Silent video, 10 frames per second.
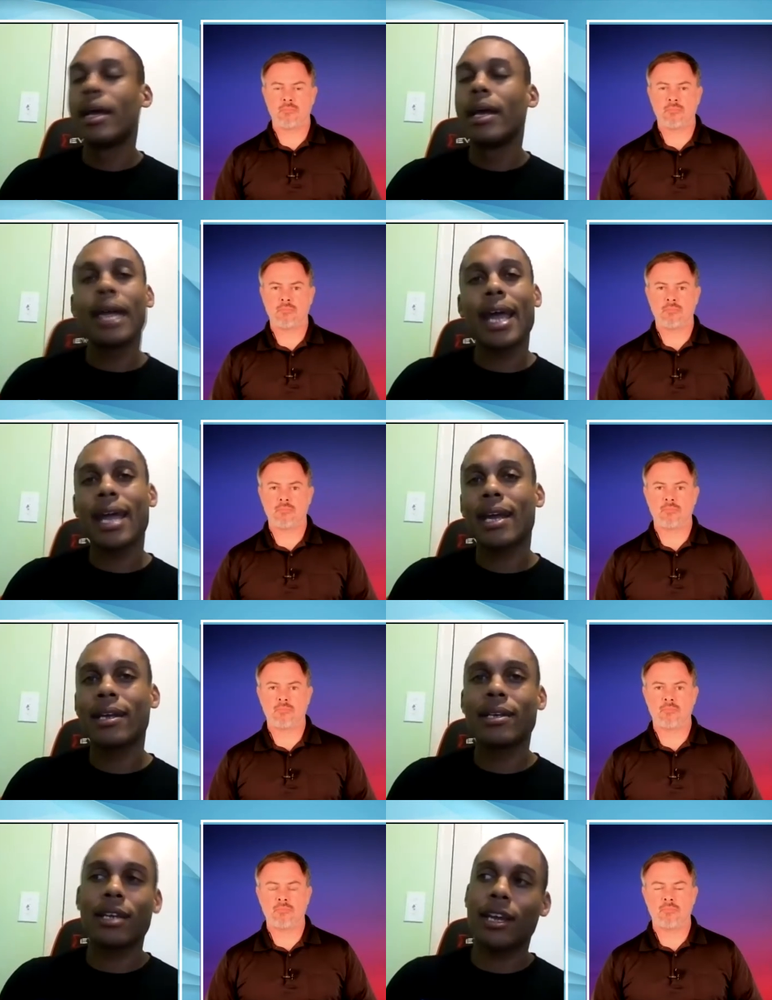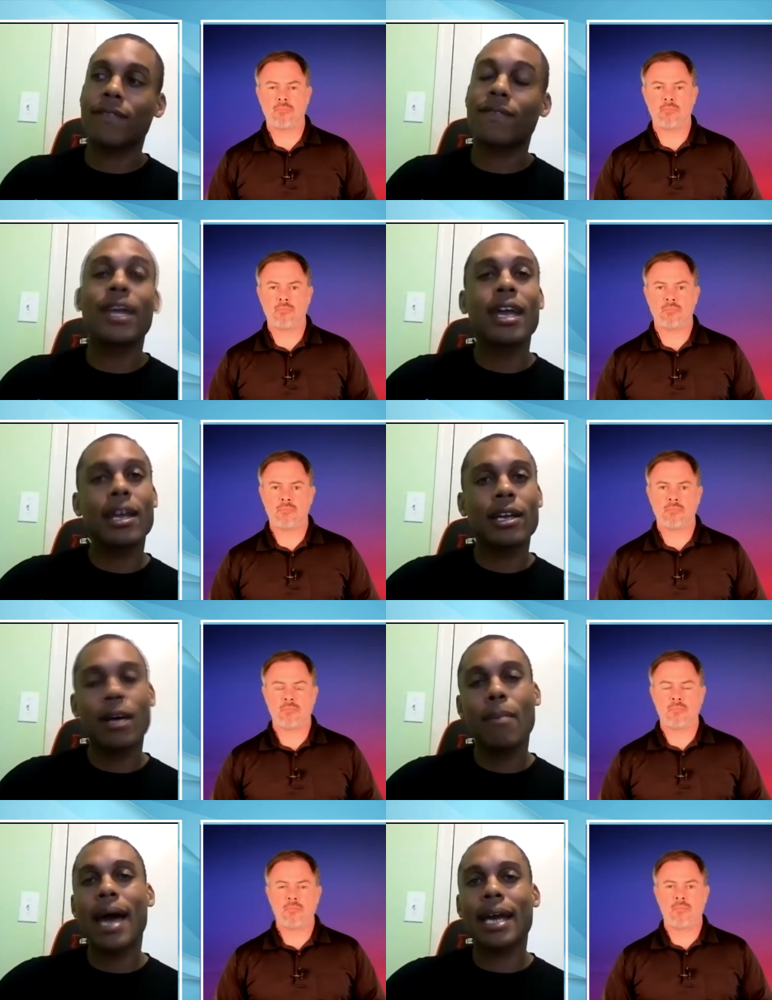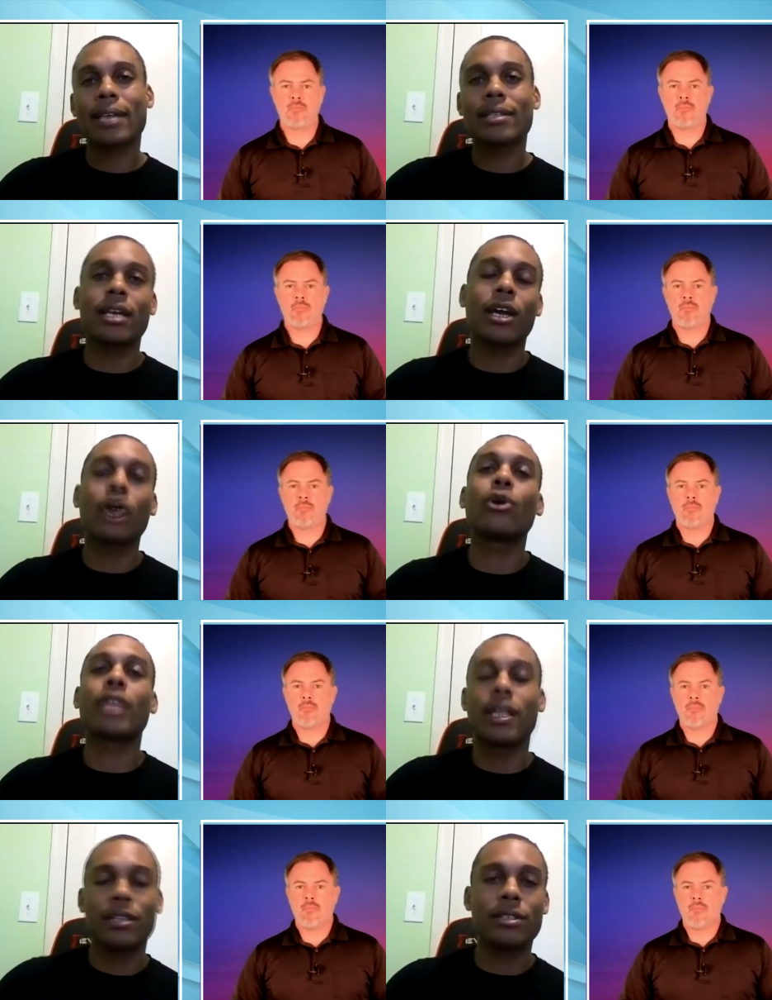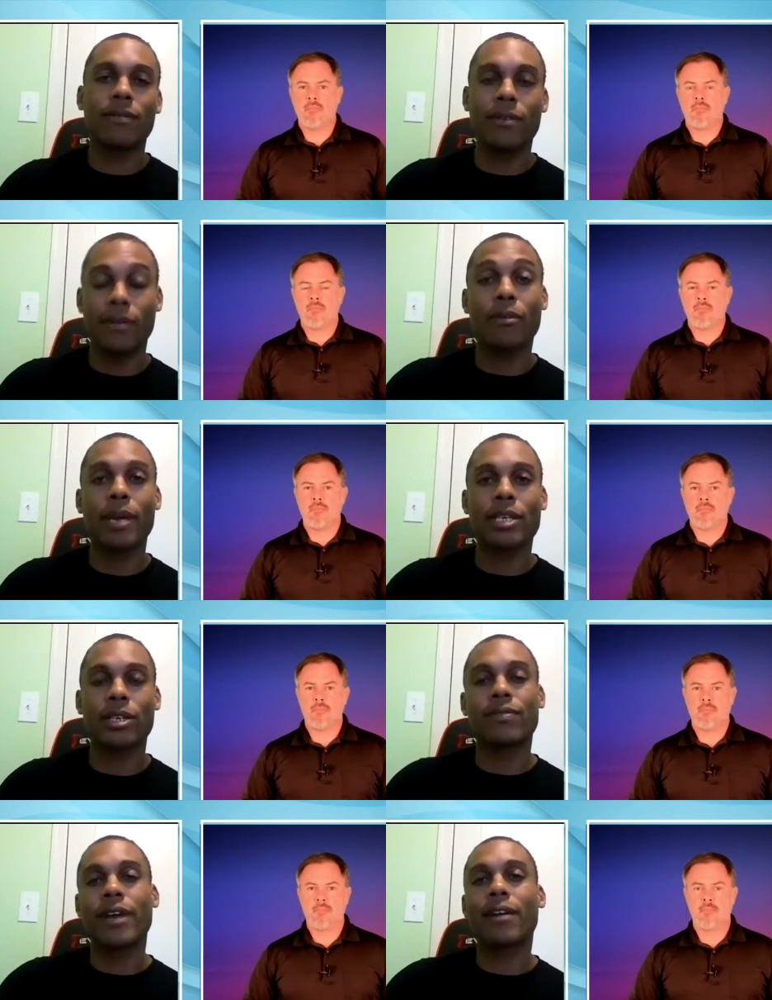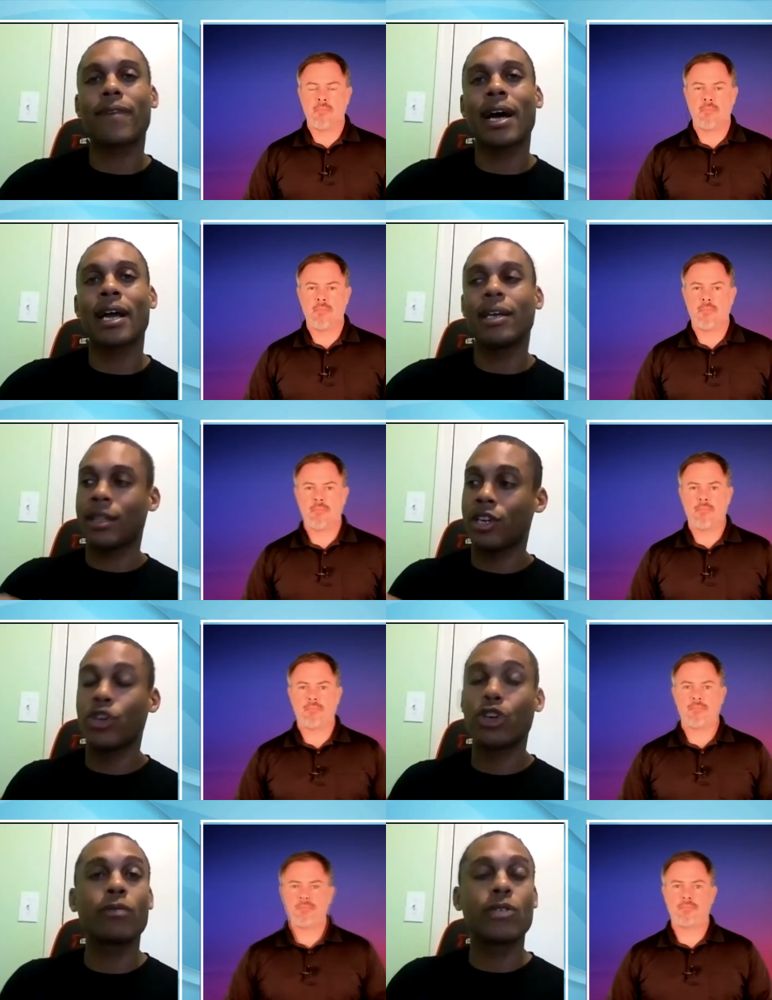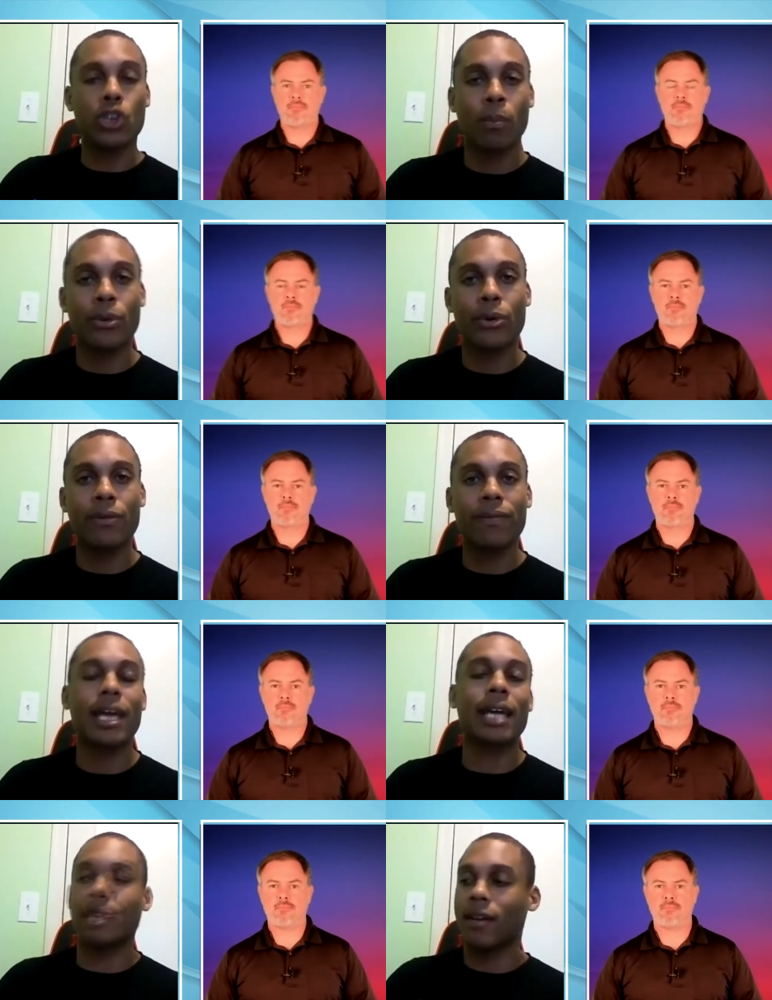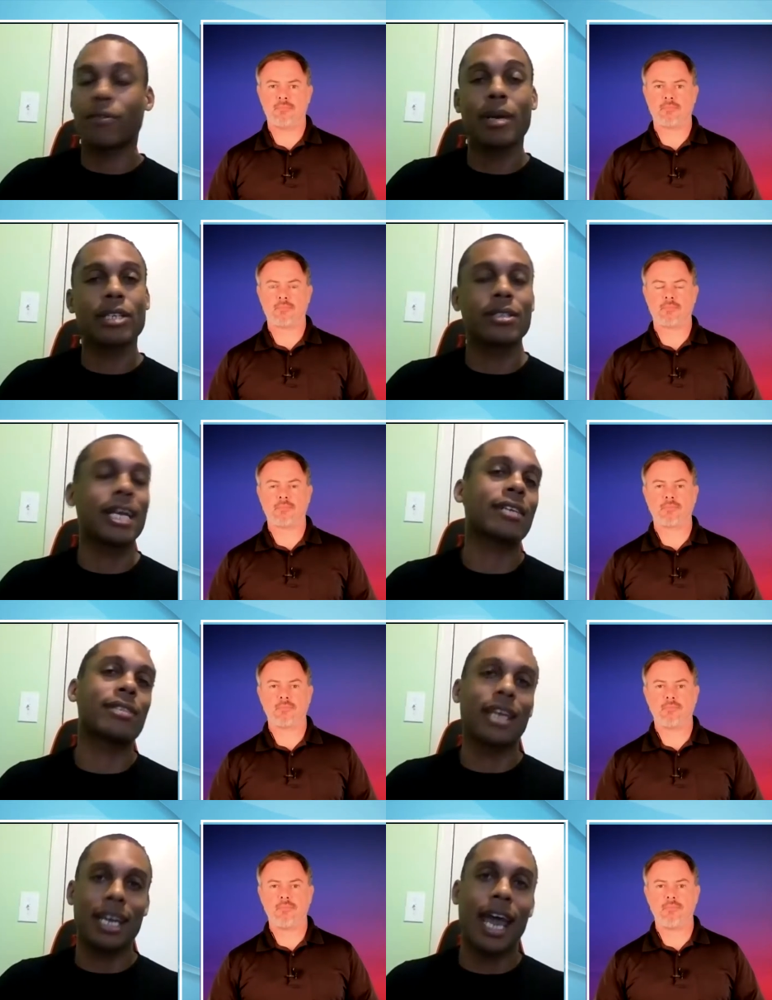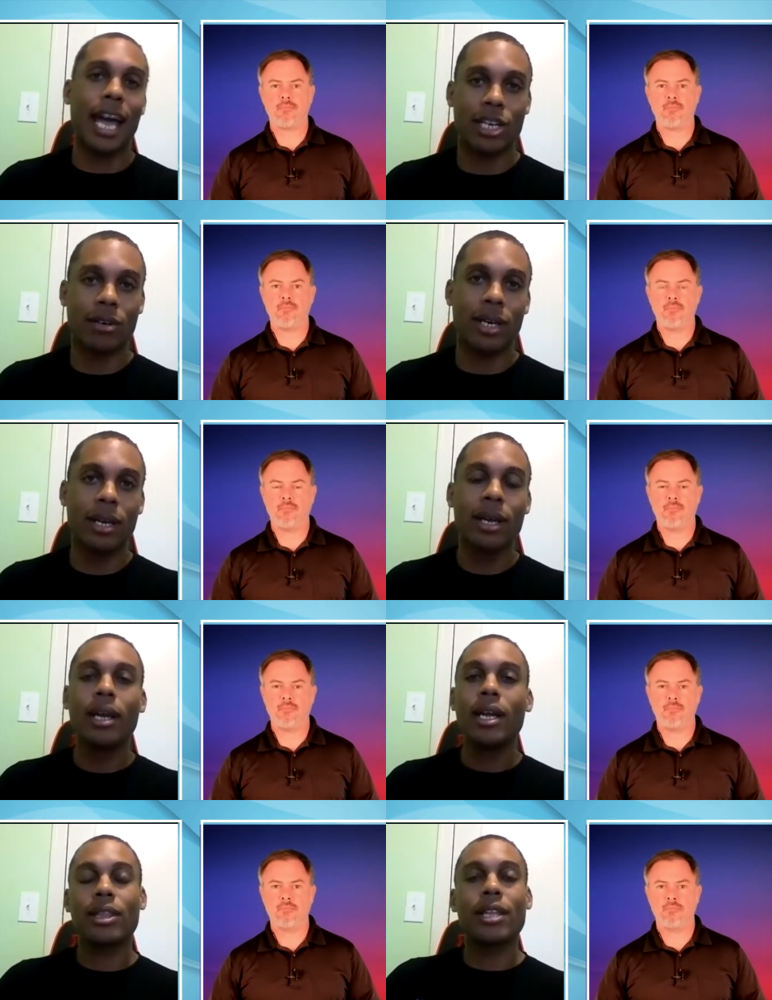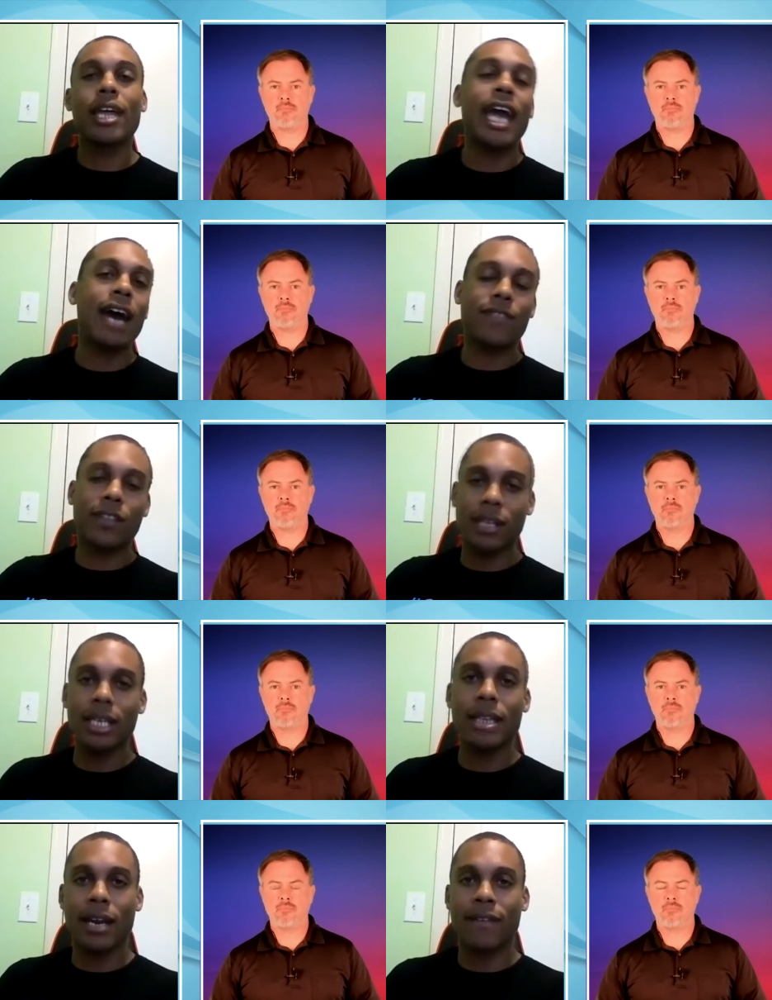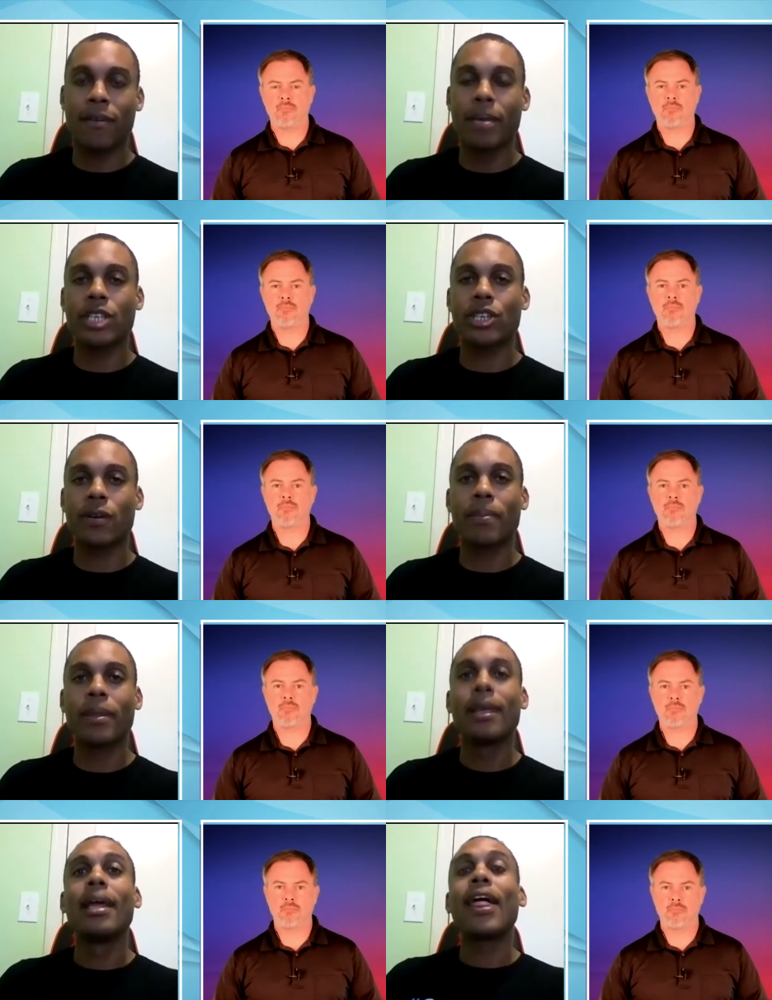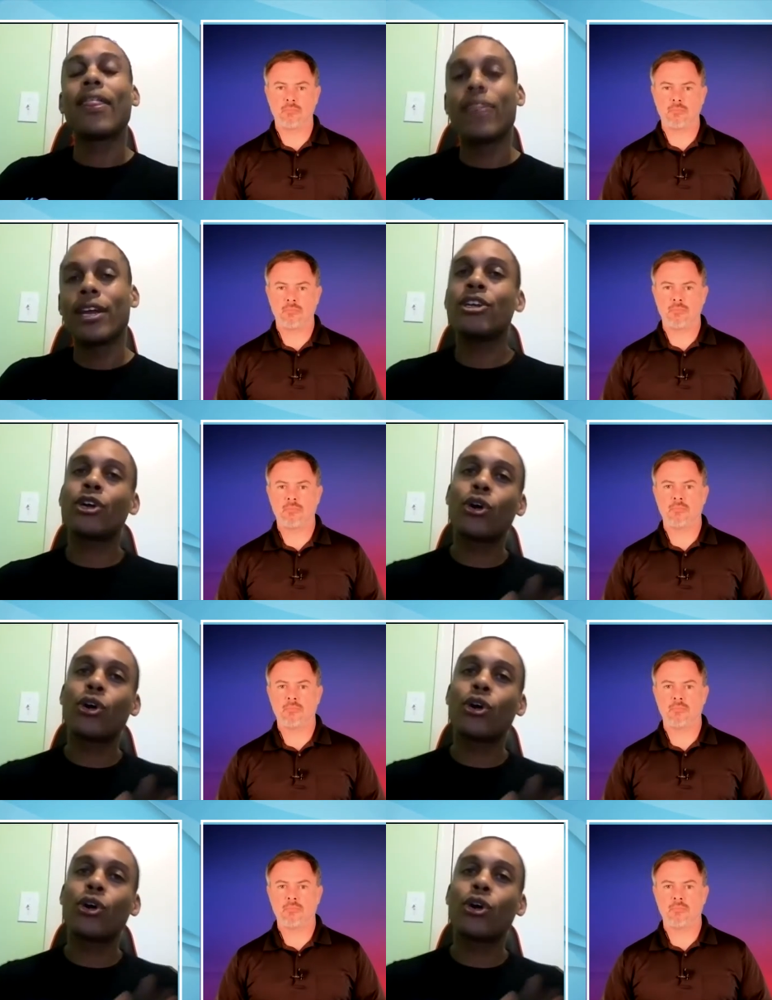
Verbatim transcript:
Speaker 1: And if they come back and say, oh, that this information is verified, and then you can show proof that the information is actually inaccurate, then they have to delete that information. Then you go